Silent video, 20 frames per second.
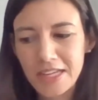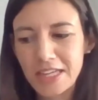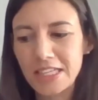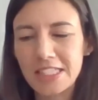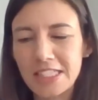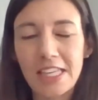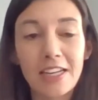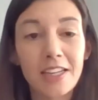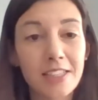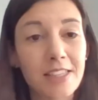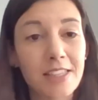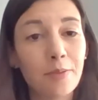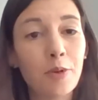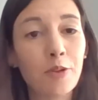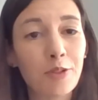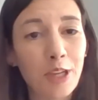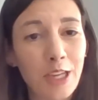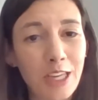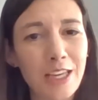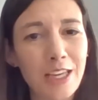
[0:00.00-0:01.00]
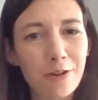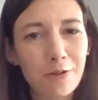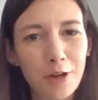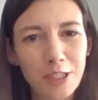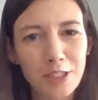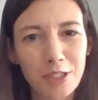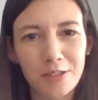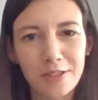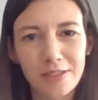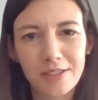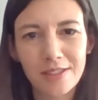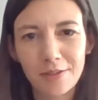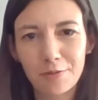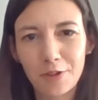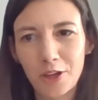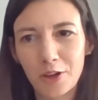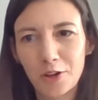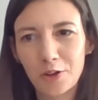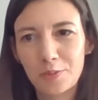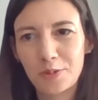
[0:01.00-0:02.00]
setting some of the key questions that we
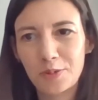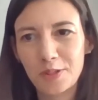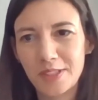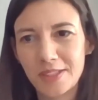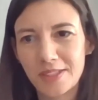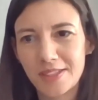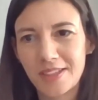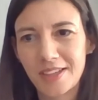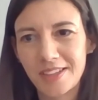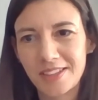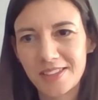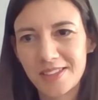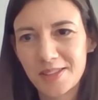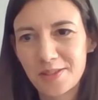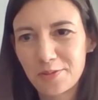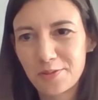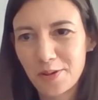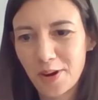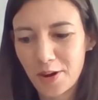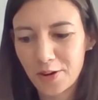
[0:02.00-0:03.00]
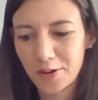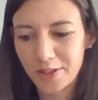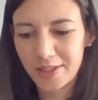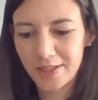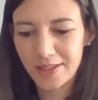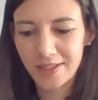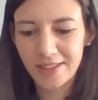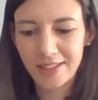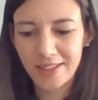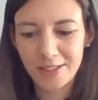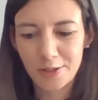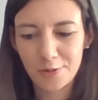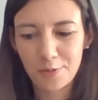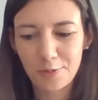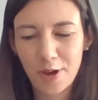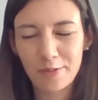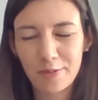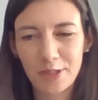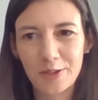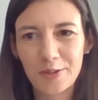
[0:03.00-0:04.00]
hope to discuss throughout this
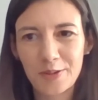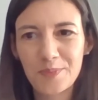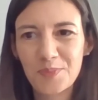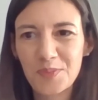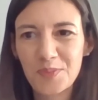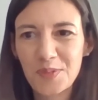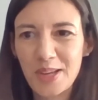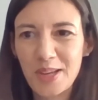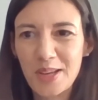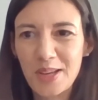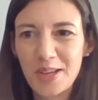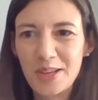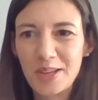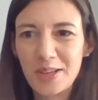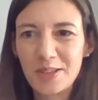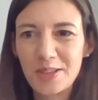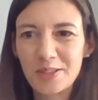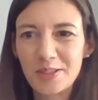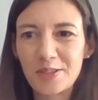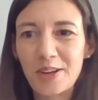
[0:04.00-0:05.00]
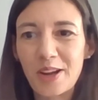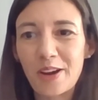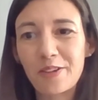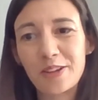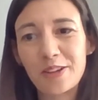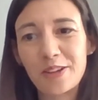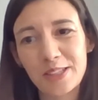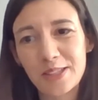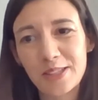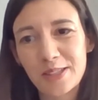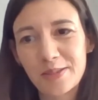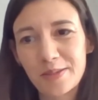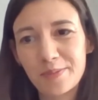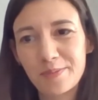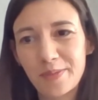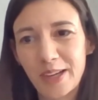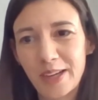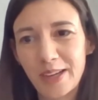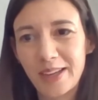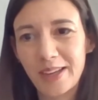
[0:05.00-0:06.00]
webinar. So now it is
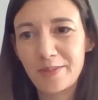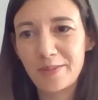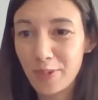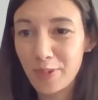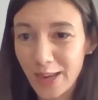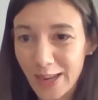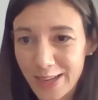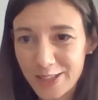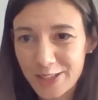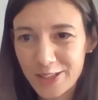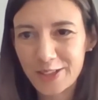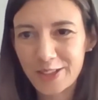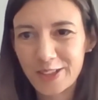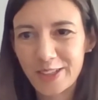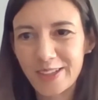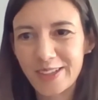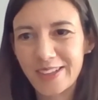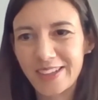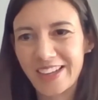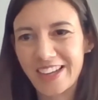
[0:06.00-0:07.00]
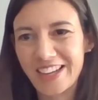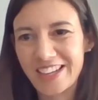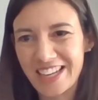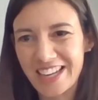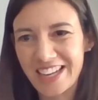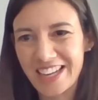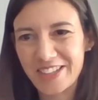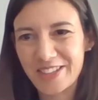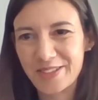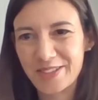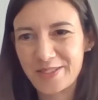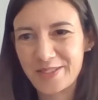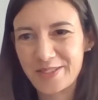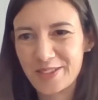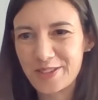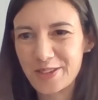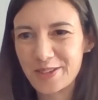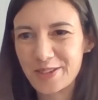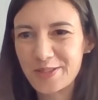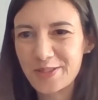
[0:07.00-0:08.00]
my pleasure, and I'd like to
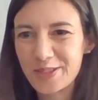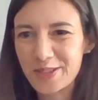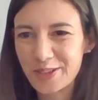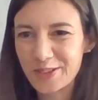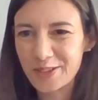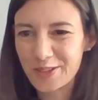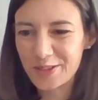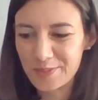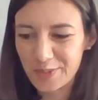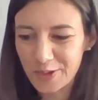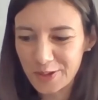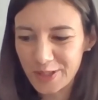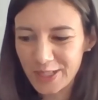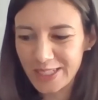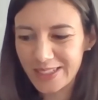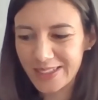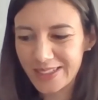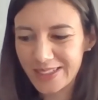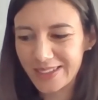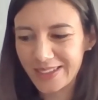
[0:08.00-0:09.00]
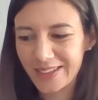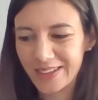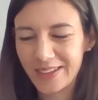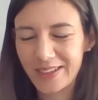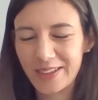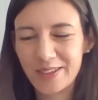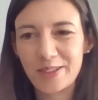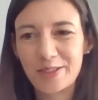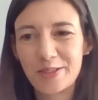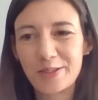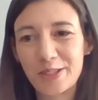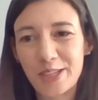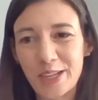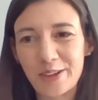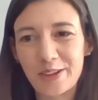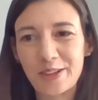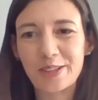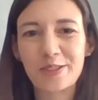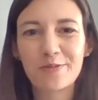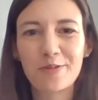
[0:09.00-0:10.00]
introduce Dr. Boyd to share
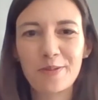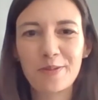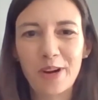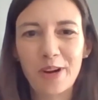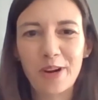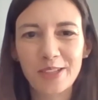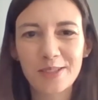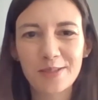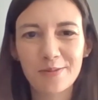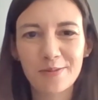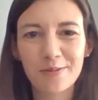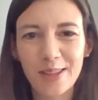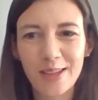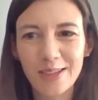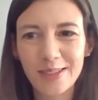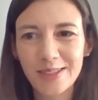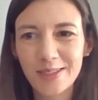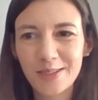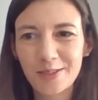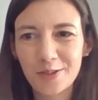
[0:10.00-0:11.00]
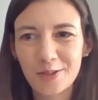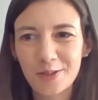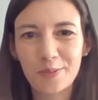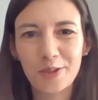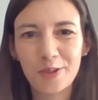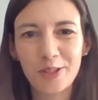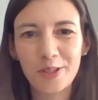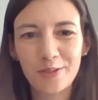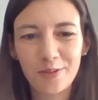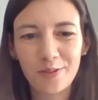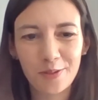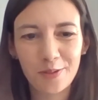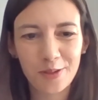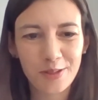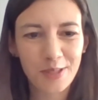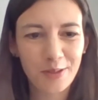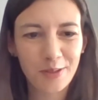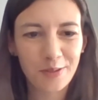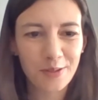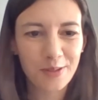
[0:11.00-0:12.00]
his remarks with us. Dr. Boyd, the floor
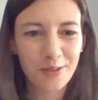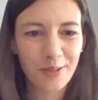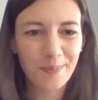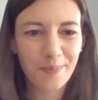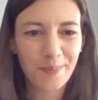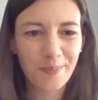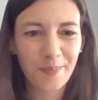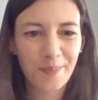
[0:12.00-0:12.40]
is yours.